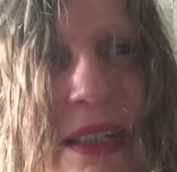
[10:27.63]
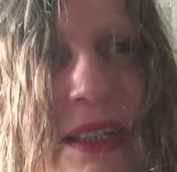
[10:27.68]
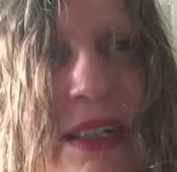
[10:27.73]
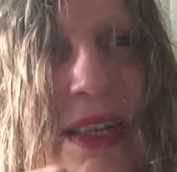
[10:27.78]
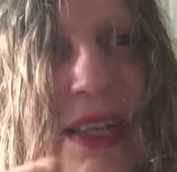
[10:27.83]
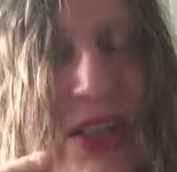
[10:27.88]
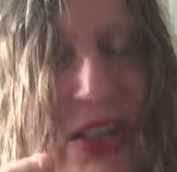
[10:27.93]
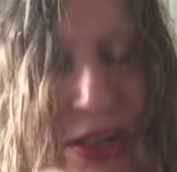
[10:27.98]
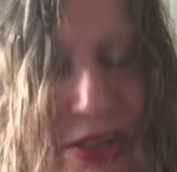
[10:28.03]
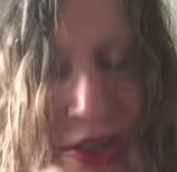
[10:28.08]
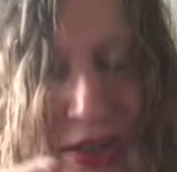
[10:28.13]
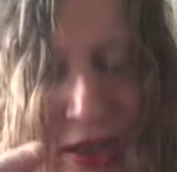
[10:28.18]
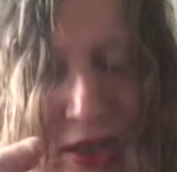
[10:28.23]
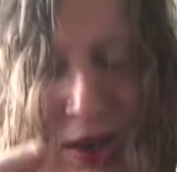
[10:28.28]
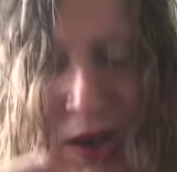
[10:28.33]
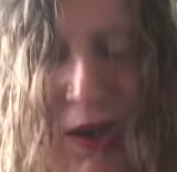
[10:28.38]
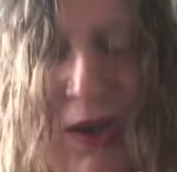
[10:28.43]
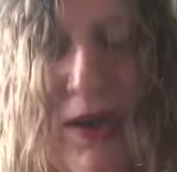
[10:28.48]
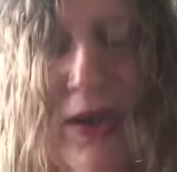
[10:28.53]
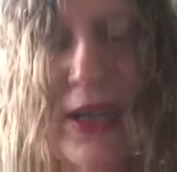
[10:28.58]
He turned
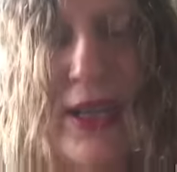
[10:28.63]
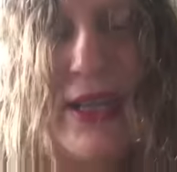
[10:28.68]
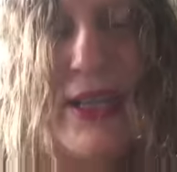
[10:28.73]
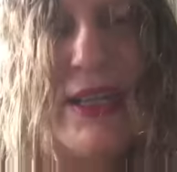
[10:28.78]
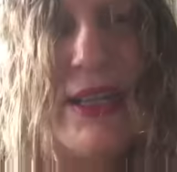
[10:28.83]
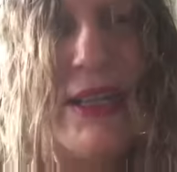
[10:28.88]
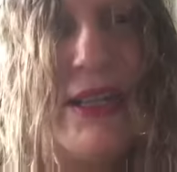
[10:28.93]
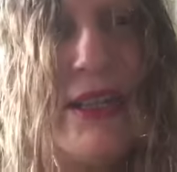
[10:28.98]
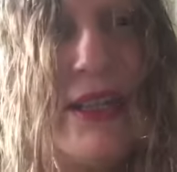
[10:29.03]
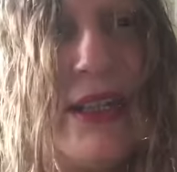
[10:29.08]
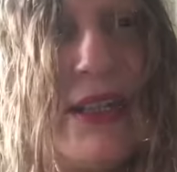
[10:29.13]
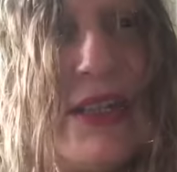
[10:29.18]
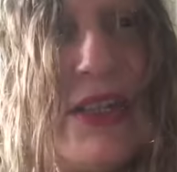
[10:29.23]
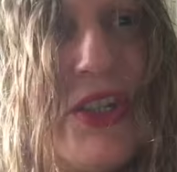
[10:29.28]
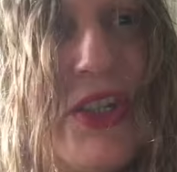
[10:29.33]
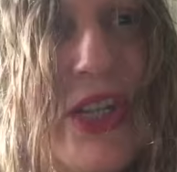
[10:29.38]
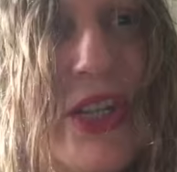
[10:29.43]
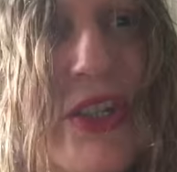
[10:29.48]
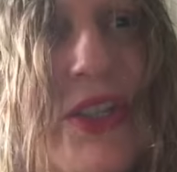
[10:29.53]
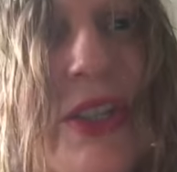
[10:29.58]
kind and
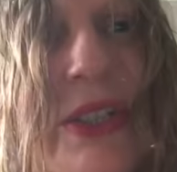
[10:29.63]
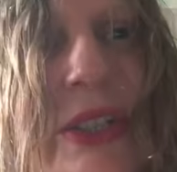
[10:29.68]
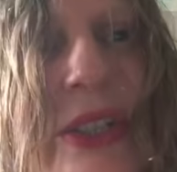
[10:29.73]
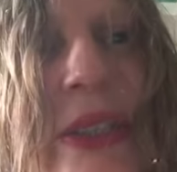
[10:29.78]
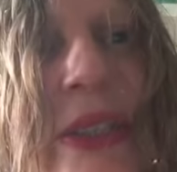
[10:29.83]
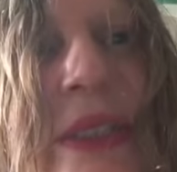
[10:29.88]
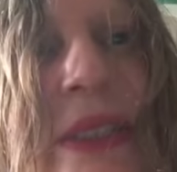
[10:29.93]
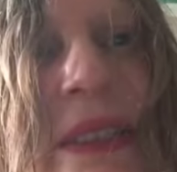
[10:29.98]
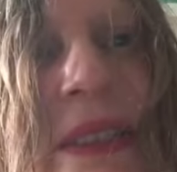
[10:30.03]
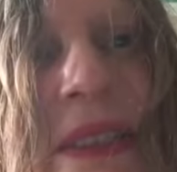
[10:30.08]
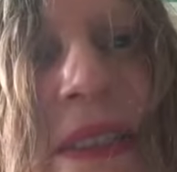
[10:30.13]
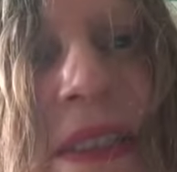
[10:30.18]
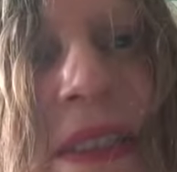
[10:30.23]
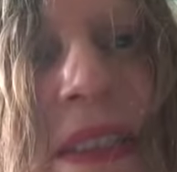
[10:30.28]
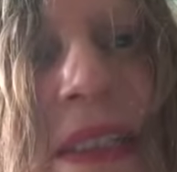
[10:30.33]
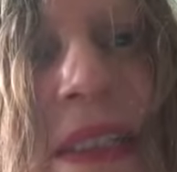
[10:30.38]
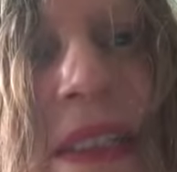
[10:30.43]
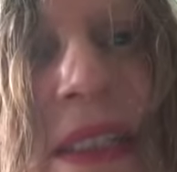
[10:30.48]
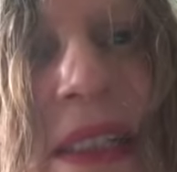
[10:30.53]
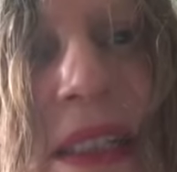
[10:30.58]
gentle,
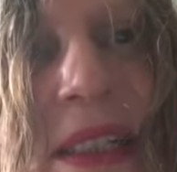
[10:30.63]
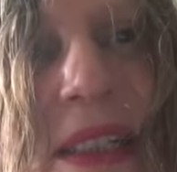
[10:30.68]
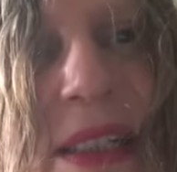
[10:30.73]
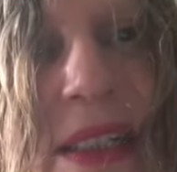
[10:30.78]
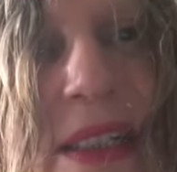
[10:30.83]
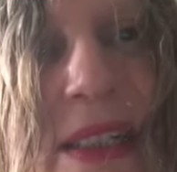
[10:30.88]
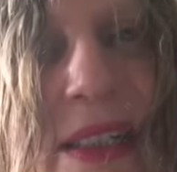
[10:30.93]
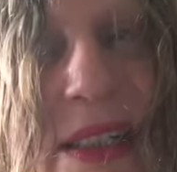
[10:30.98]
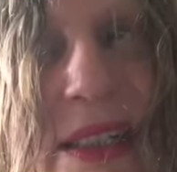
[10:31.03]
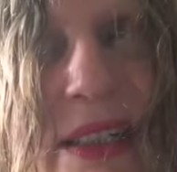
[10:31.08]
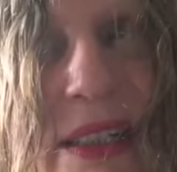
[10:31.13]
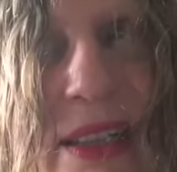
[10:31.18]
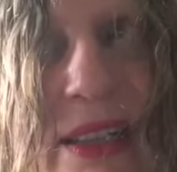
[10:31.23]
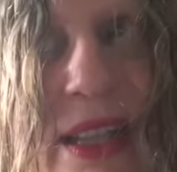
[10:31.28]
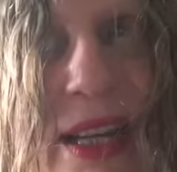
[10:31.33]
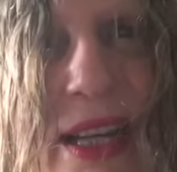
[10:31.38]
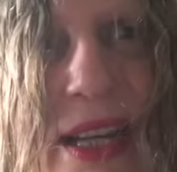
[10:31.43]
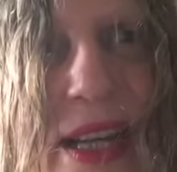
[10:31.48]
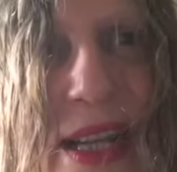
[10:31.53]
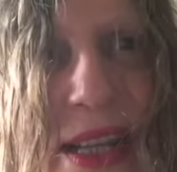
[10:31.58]

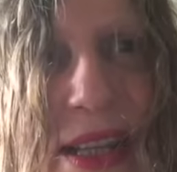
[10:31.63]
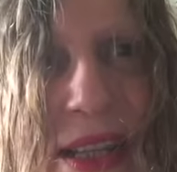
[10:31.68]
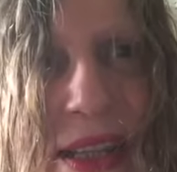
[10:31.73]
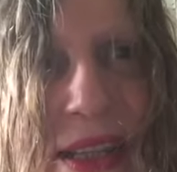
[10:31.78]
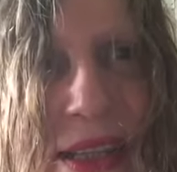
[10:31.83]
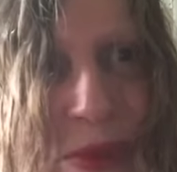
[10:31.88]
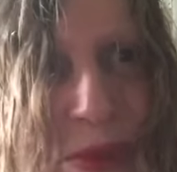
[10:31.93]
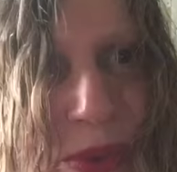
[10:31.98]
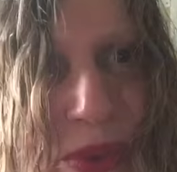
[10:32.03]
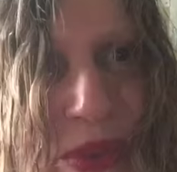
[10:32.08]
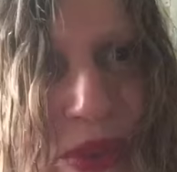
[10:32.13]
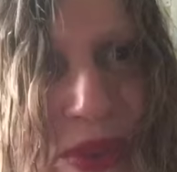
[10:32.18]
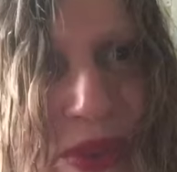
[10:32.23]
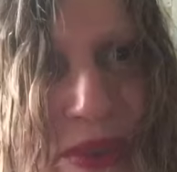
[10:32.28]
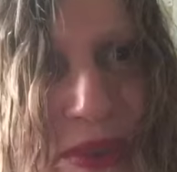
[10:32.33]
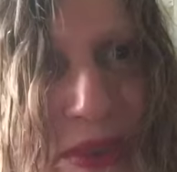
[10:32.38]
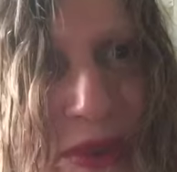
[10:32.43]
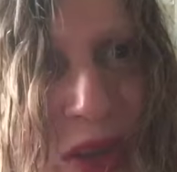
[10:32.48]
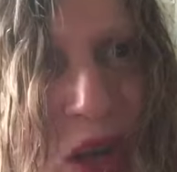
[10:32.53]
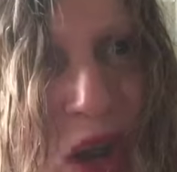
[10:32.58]
and which
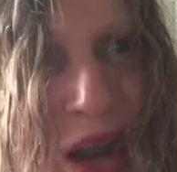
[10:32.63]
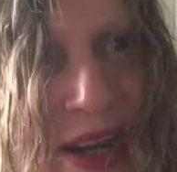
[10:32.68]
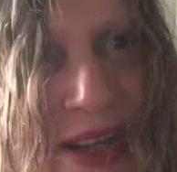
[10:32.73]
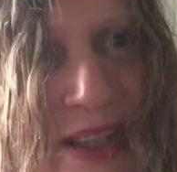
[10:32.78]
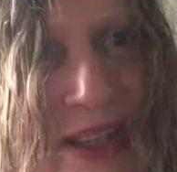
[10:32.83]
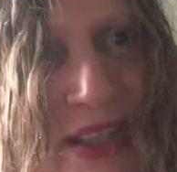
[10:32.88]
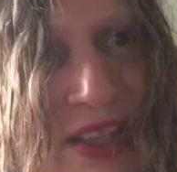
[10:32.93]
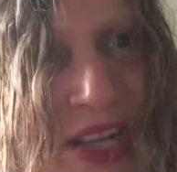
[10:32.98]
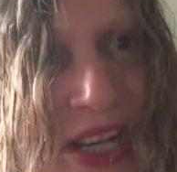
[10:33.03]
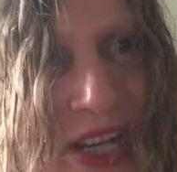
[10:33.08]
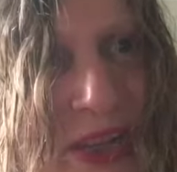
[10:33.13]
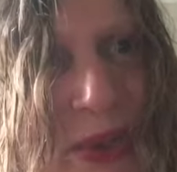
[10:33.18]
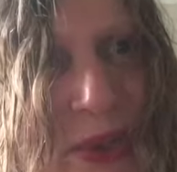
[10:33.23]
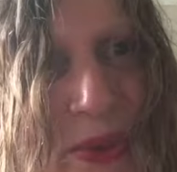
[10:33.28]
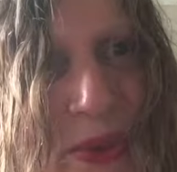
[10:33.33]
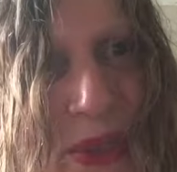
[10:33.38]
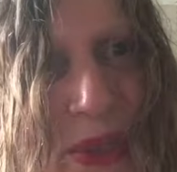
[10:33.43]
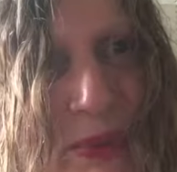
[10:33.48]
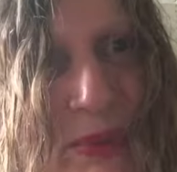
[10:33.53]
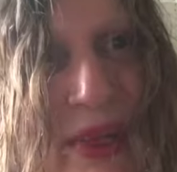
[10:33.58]
kind and
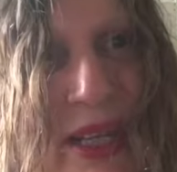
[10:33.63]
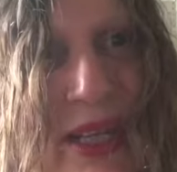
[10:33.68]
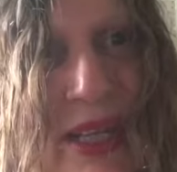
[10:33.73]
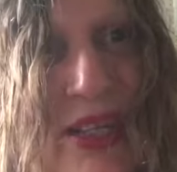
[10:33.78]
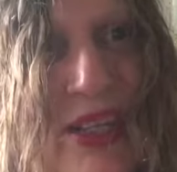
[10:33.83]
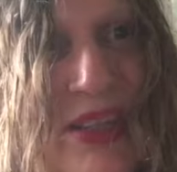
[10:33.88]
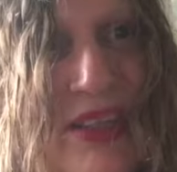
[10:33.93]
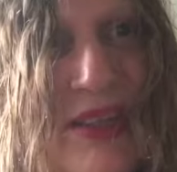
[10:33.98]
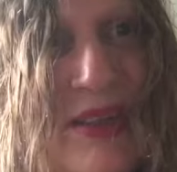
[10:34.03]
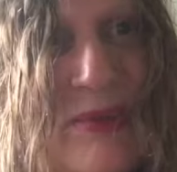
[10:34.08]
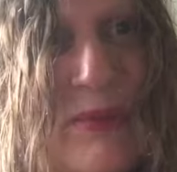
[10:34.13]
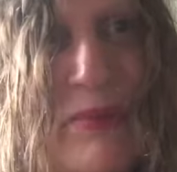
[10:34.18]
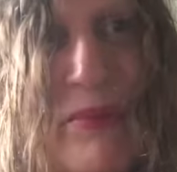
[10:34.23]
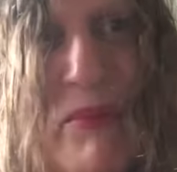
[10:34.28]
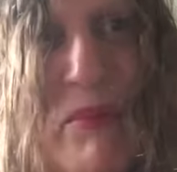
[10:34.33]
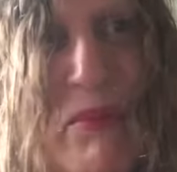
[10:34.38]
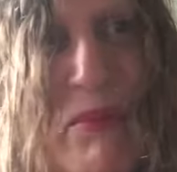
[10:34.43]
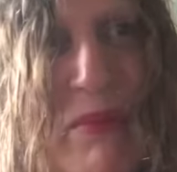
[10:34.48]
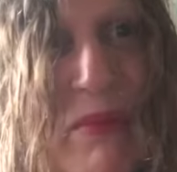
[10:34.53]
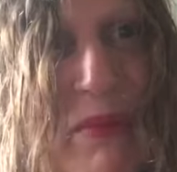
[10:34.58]
gentle to me just
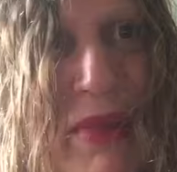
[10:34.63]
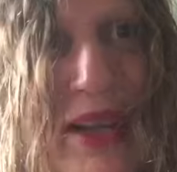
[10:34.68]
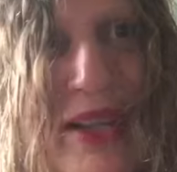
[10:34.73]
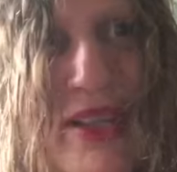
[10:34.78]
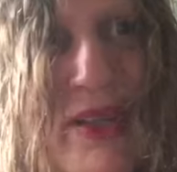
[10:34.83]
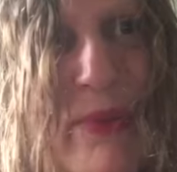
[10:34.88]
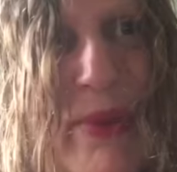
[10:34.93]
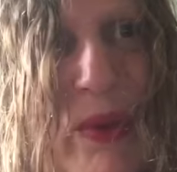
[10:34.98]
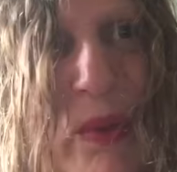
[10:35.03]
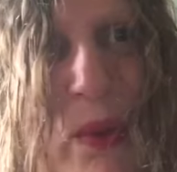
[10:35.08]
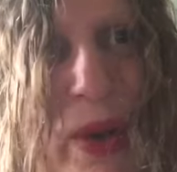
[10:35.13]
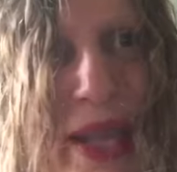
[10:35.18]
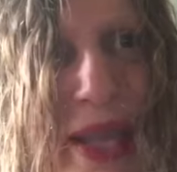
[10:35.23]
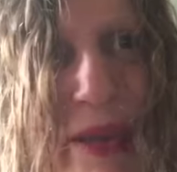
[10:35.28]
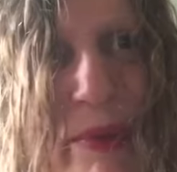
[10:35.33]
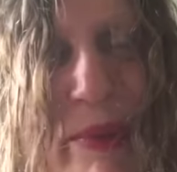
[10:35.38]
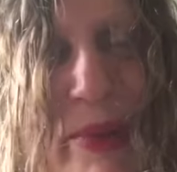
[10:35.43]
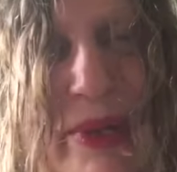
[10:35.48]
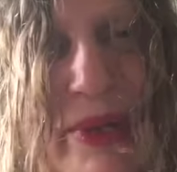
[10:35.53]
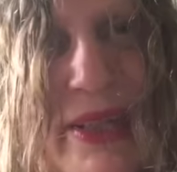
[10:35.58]
makes me
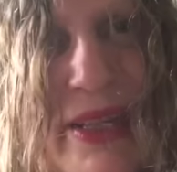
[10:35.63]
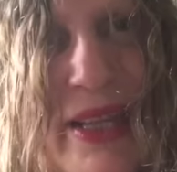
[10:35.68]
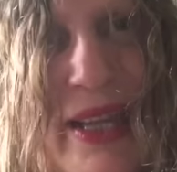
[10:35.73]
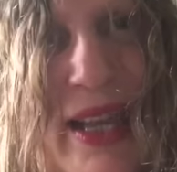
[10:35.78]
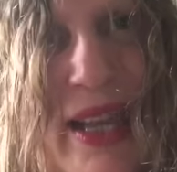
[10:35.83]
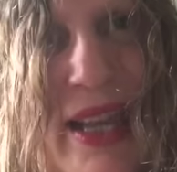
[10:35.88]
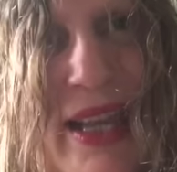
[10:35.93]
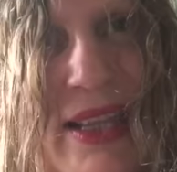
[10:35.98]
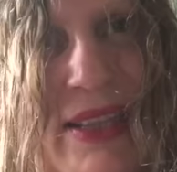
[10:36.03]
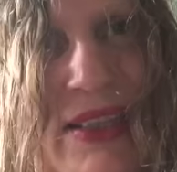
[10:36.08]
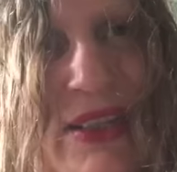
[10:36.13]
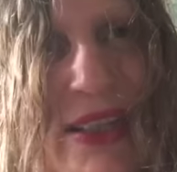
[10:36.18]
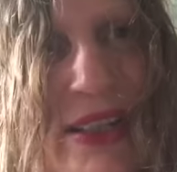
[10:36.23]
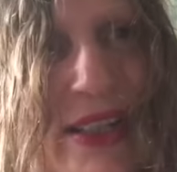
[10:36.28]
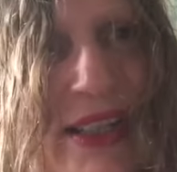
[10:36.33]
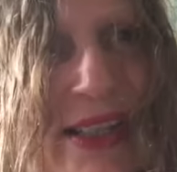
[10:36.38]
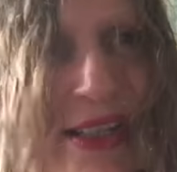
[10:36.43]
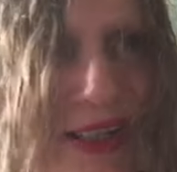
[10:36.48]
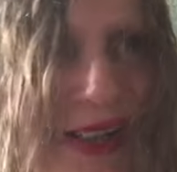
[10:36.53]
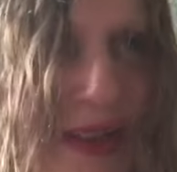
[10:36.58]
weep. And so I
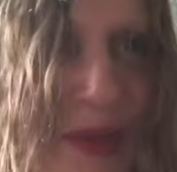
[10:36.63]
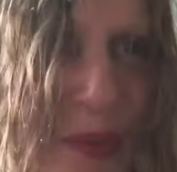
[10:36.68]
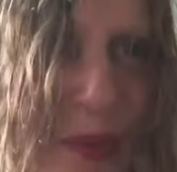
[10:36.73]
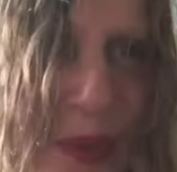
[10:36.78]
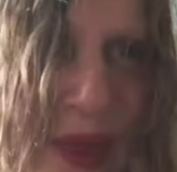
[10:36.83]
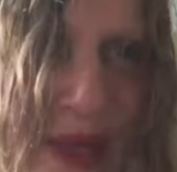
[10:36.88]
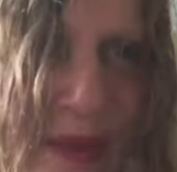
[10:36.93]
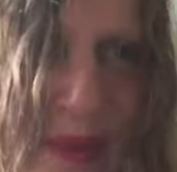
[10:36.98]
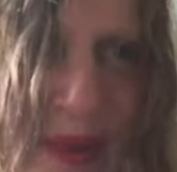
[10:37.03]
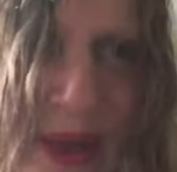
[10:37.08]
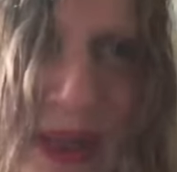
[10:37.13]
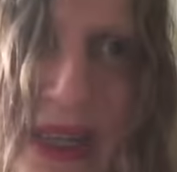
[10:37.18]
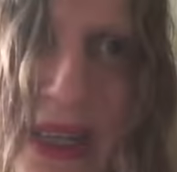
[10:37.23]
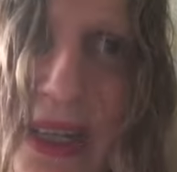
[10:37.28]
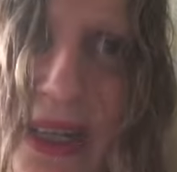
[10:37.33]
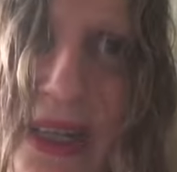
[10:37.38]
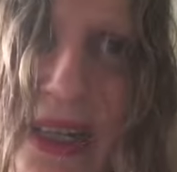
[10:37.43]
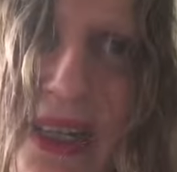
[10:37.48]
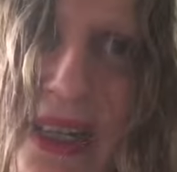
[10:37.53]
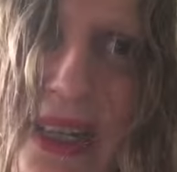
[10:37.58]
started
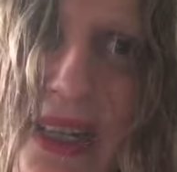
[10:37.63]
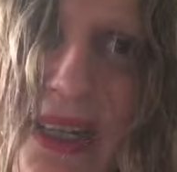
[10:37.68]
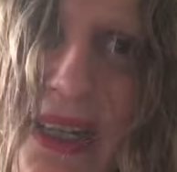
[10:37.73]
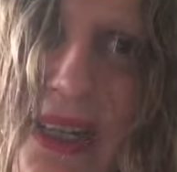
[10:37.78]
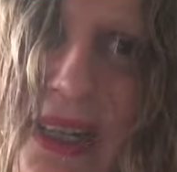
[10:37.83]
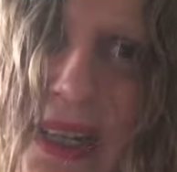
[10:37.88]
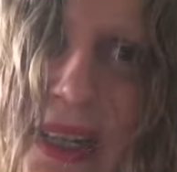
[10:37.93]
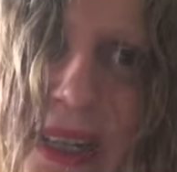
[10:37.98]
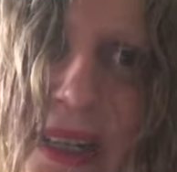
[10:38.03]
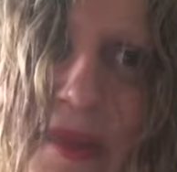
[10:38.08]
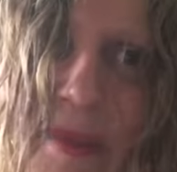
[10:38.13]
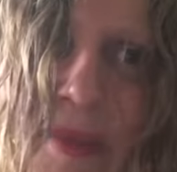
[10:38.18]
weeping, and he led